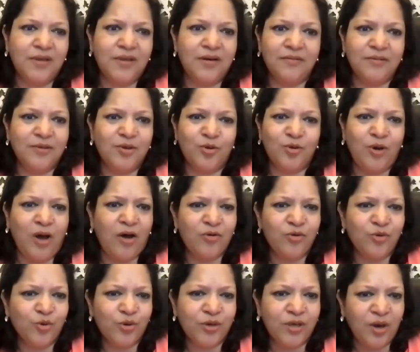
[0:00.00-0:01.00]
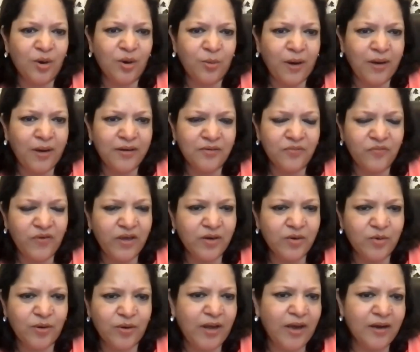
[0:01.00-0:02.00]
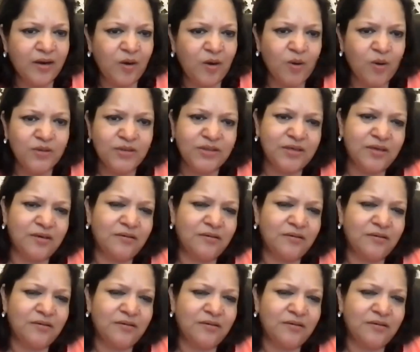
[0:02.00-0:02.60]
how Nokia won, where Kodak lost,